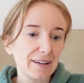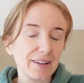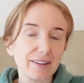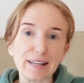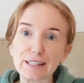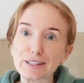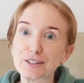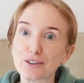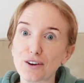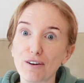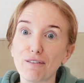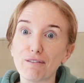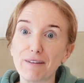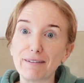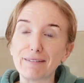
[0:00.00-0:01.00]
things
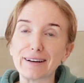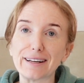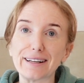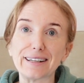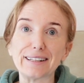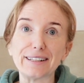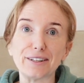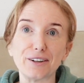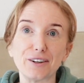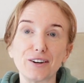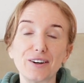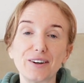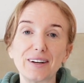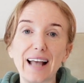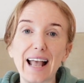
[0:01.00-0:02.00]
got very, you
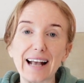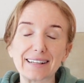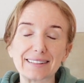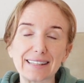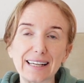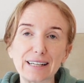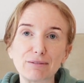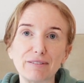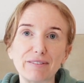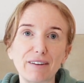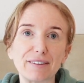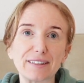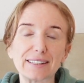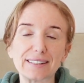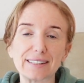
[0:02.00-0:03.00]
know, hectic with
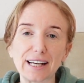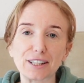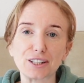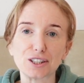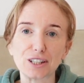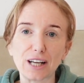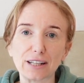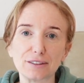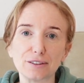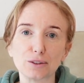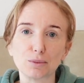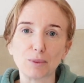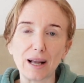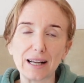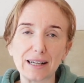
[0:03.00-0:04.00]
having the second channel as
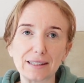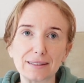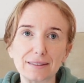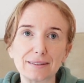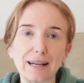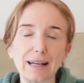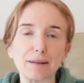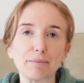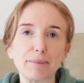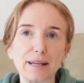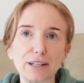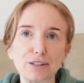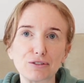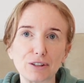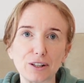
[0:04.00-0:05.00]
well, and
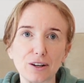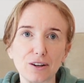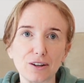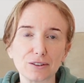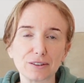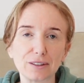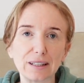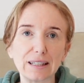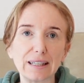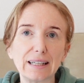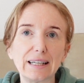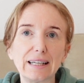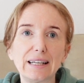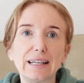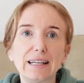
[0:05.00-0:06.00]
Patreon,
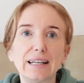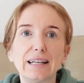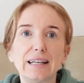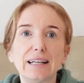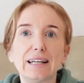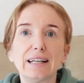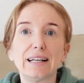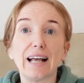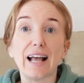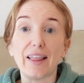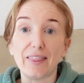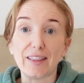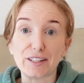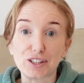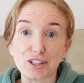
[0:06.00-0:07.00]

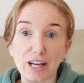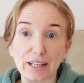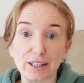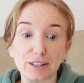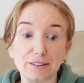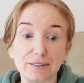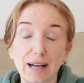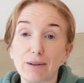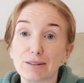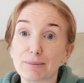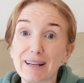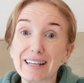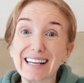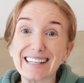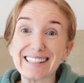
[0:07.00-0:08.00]
and this channel, I was
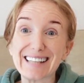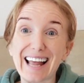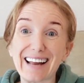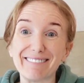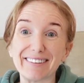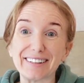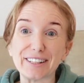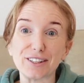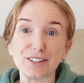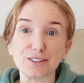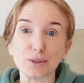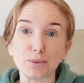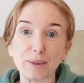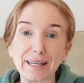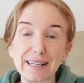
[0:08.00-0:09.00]
making 10 videos
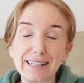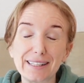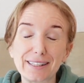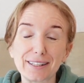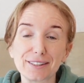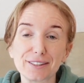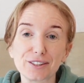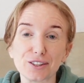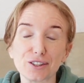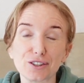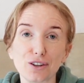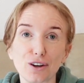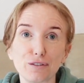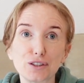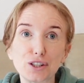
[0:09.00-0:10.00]
a week, so
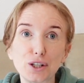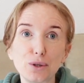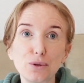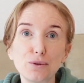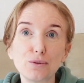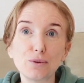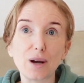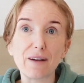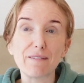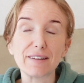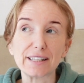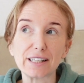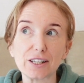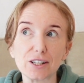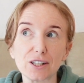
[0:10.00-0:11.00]
sort of 2
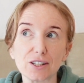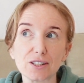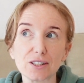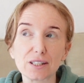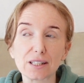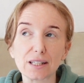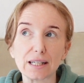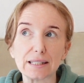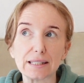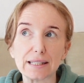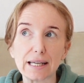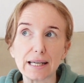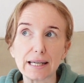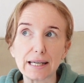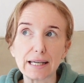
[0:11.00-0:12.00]
videos a
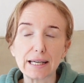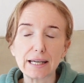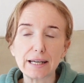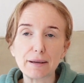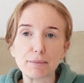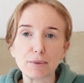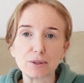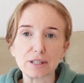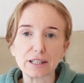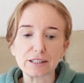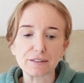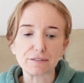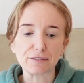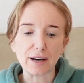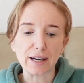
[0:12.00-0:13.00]
day, Monday to
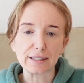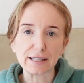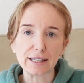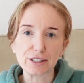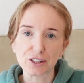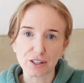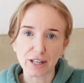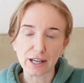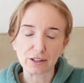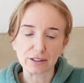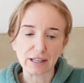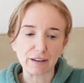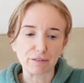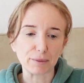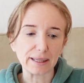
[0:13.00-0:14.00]
Friday, so that I could
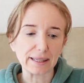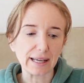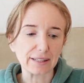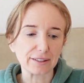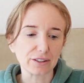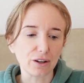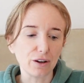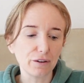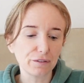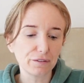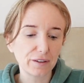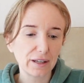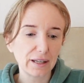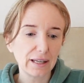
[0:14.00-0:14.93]
have weekends off.